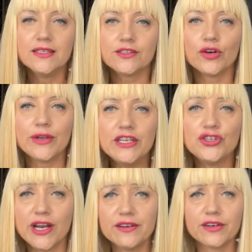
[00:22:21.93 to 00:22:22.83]
So in
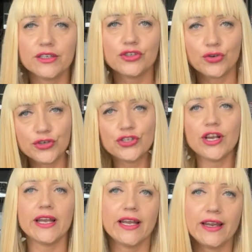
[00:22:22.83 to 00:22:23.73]
general,
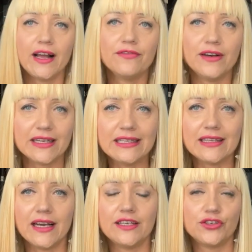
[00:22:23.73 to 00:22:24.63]
Georgia and
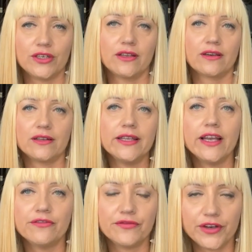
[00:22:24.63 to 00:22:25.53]
Alpharetta in general, they
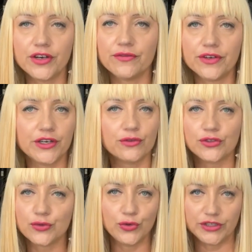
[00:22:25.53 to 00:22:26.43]
have very, very
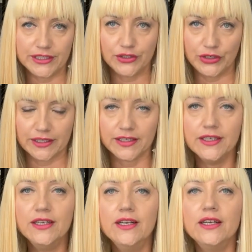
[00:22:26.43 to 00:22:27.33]
good school district.
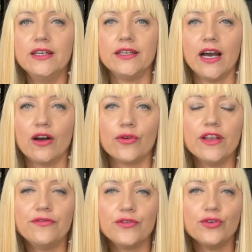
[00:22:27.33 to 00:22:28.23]
Now,
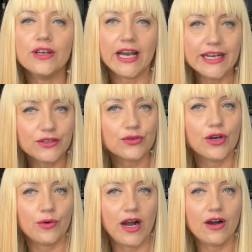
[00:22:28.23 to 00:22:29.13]
if you like to
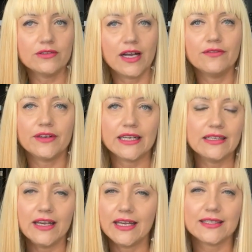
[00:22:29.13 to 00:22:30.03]
go out,
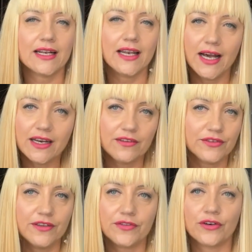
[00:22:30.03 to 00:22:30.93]
Alpharetta has a lot
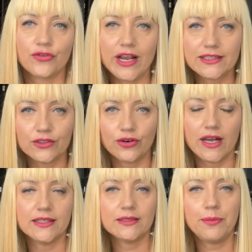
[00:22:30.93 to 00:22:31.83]
of different
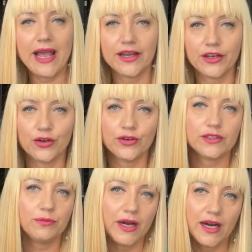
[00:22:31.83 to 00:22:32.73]
restaurants,
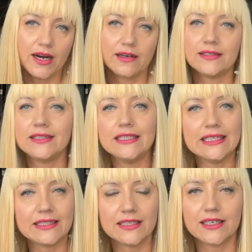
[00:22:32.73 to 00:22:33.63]
patios, bars,
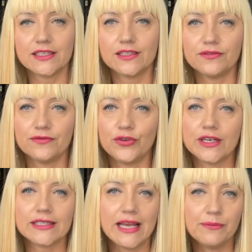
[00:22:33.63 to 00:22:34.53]
theaters. For
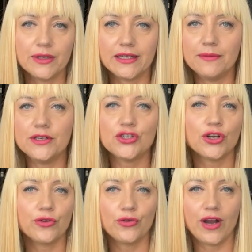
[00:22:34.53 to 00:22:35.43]
example, let me
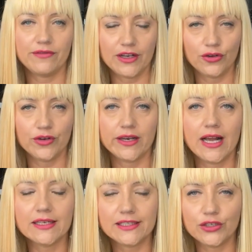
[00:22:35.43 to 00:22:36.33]
show you Avalon and
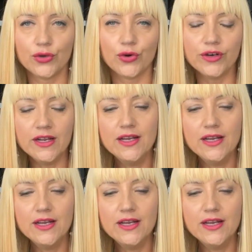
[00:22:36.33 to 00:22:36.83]
Halcyon.